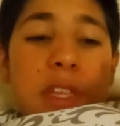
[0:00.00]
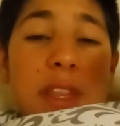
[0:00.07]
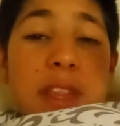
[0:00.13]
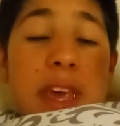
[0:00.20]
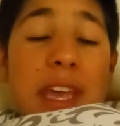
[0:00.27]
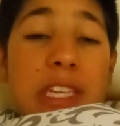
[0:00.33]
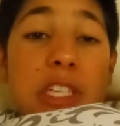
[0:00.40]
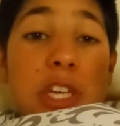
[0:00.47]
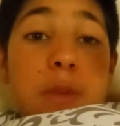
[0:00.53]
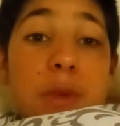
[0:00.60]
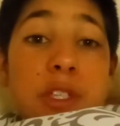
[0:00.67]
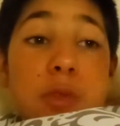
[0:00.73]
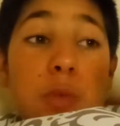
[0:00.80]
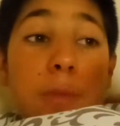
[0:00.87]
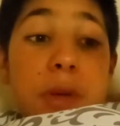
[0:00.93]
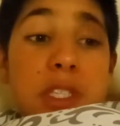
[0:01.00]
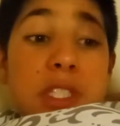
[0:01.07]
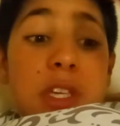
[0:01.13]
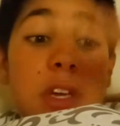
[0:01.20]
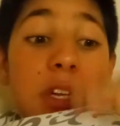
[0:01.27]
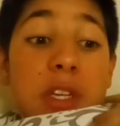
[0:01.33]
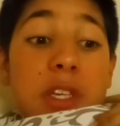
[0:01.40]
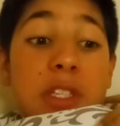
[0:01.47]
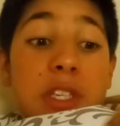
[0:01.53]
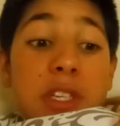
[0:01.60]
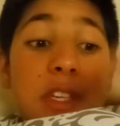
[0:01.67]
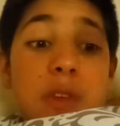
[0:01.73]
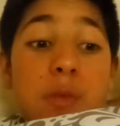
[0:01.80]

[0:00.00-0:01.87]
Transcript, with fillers: then their generation will pass it younger generation.